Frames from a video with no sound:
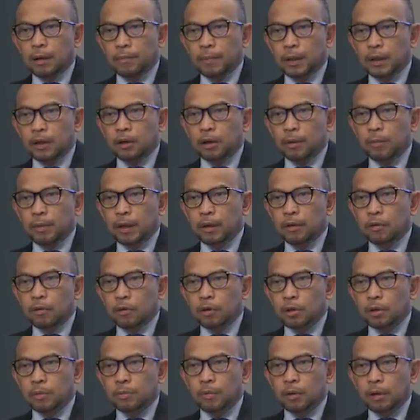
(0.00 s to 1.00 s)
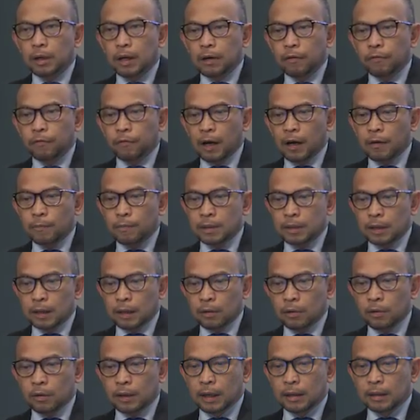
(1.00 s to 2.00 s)
economic growth more than
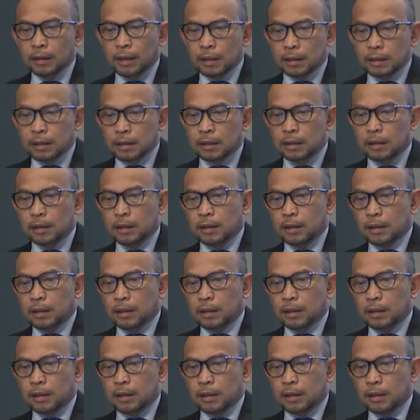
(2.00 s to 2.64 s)
5%. Look at this.